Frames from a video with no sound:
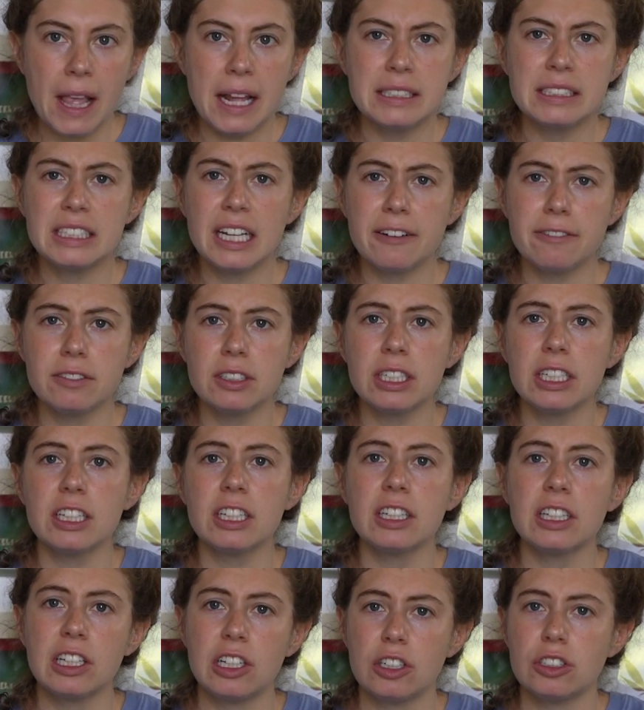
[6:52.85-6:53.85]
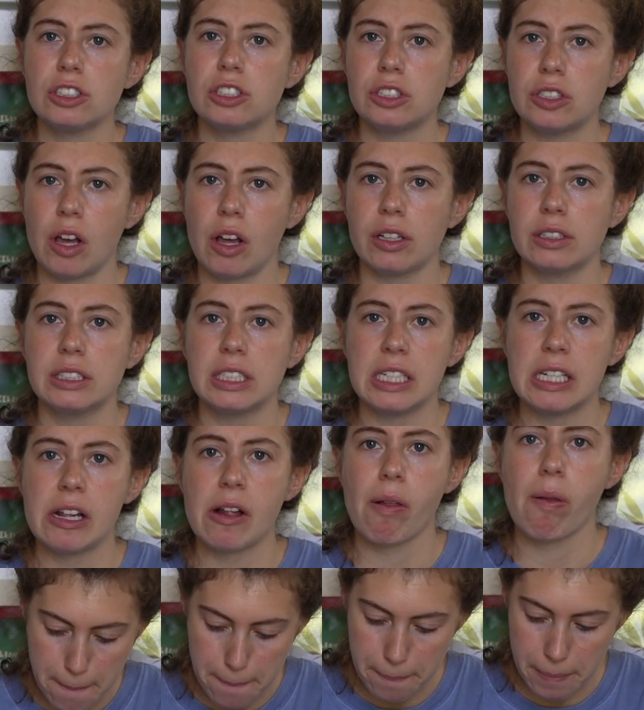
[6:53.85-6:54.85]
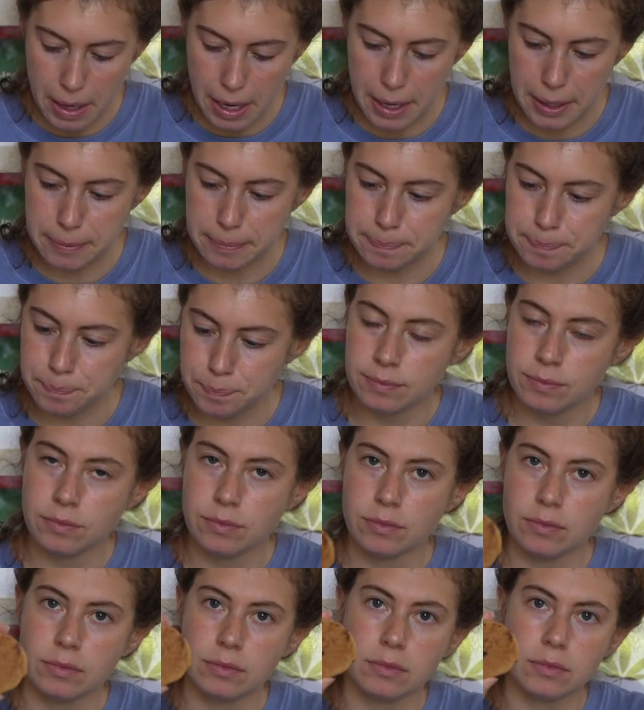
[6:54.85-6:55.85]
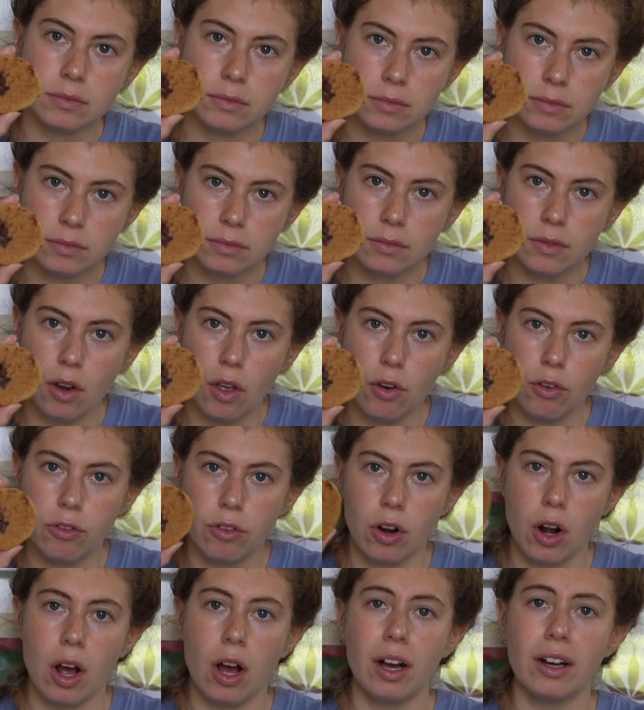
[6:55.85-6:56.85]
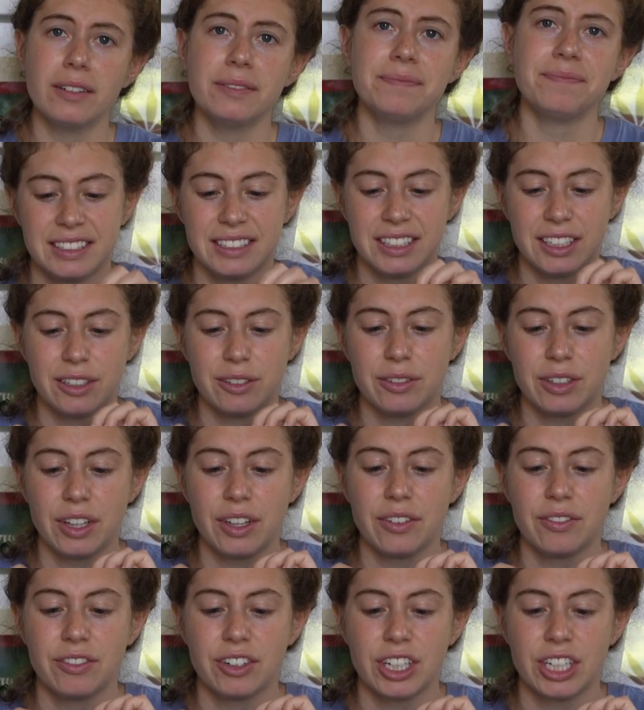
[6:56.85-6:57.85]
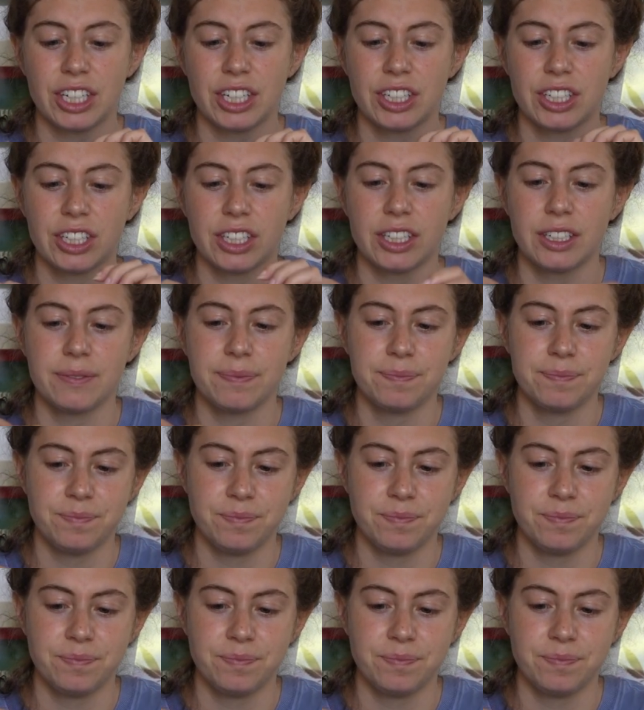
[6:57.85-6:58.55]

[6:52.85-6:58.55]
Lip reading: Definitely a little salty, but overall, they're really freaking good.